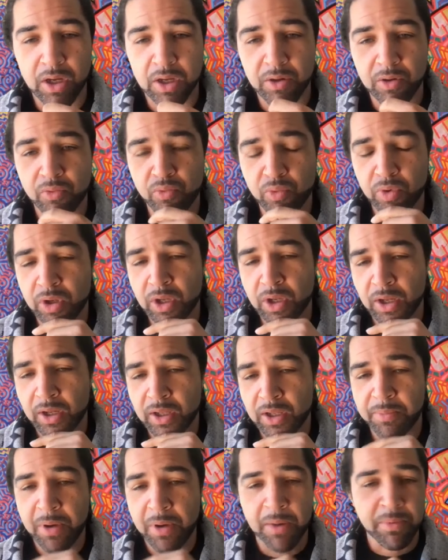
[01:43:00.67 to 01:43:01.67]

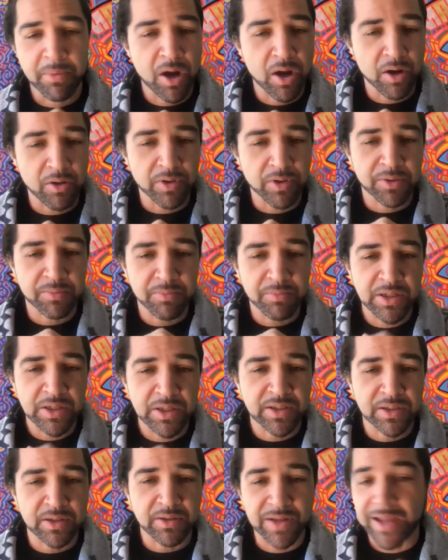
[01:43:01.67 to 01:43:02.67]
Hip Hop Congress
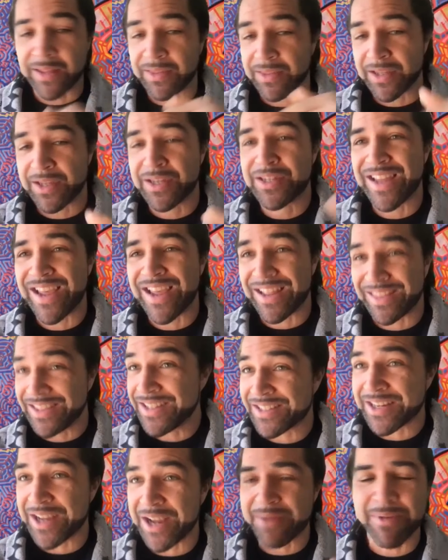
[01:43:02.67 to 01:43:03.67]
meets at
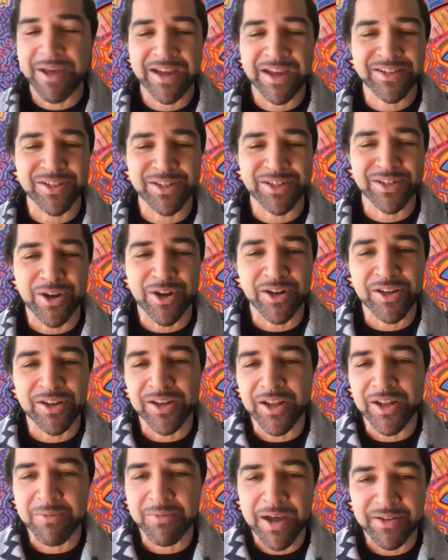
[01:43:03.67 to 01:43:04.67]
this time, actually, on
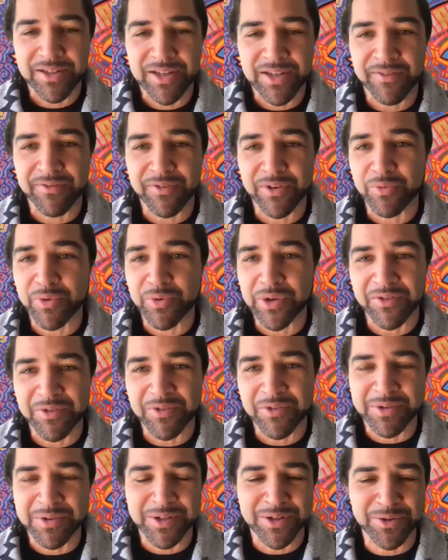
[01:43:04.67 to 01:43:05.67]
Clubhouse every week.
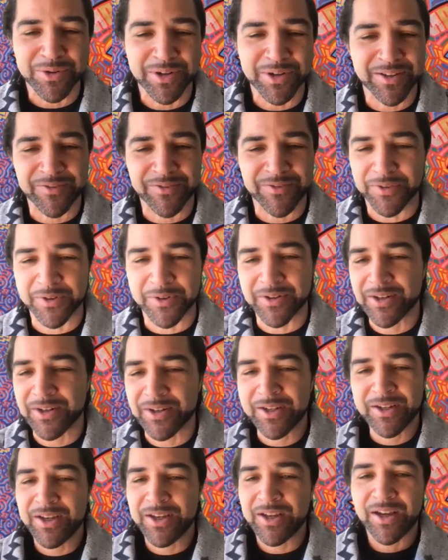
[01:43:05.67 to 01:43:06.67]
We've been doing it for
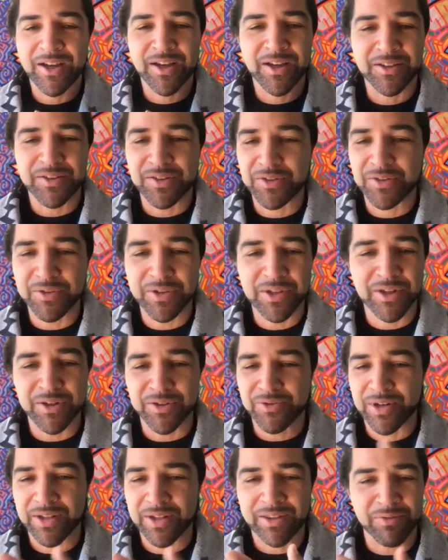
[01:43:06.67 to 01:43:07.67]
2
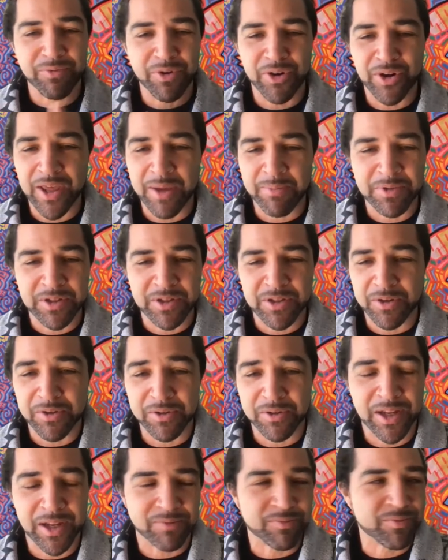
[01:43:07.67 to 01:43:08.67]
years, right? We're on
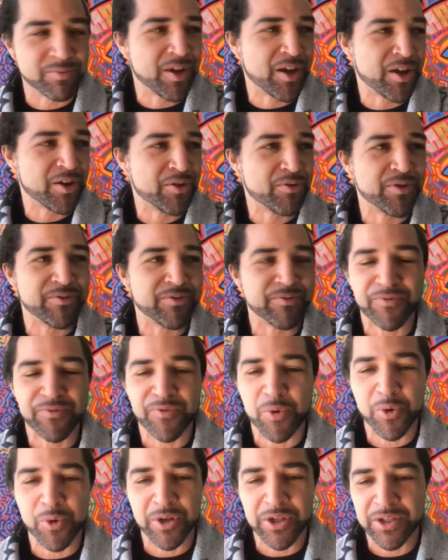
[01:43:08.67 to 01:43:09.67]
episode like
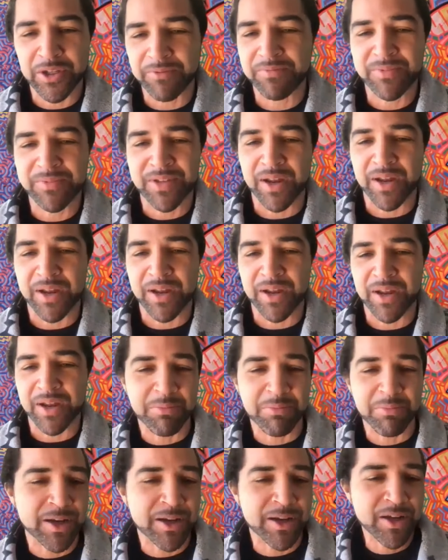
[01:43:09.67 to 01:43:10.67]
140 something,
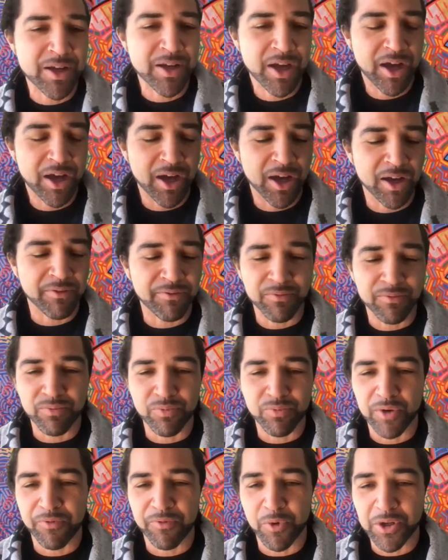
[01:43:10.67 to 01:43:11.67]
but
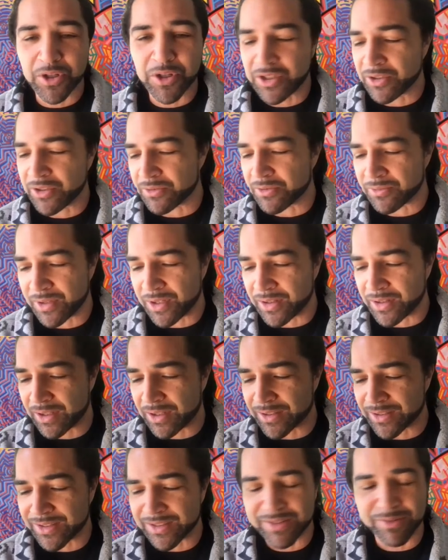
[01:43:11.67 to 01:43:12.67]
142, I
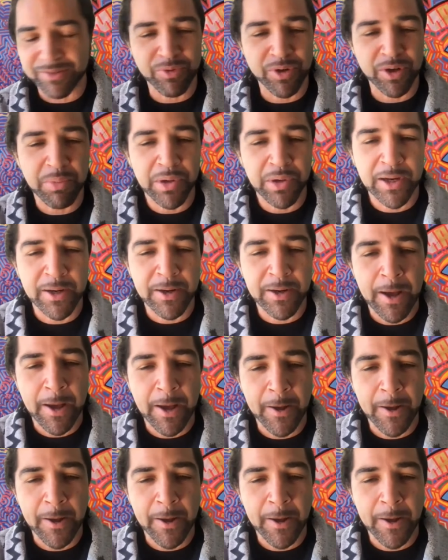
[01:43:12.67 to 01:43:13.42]
think this is the one.